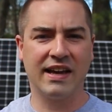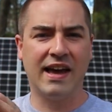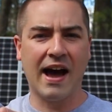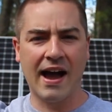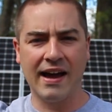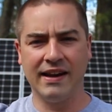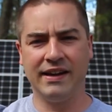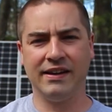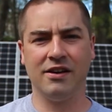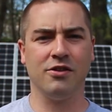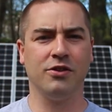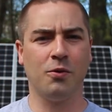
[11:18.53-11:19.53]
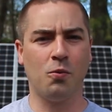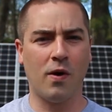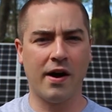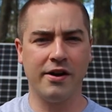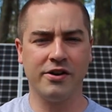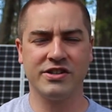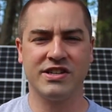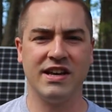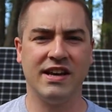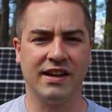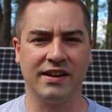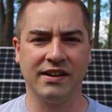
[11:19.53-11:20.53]
guiding the wires
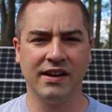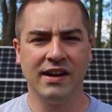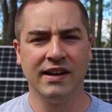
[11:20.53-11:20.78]
in.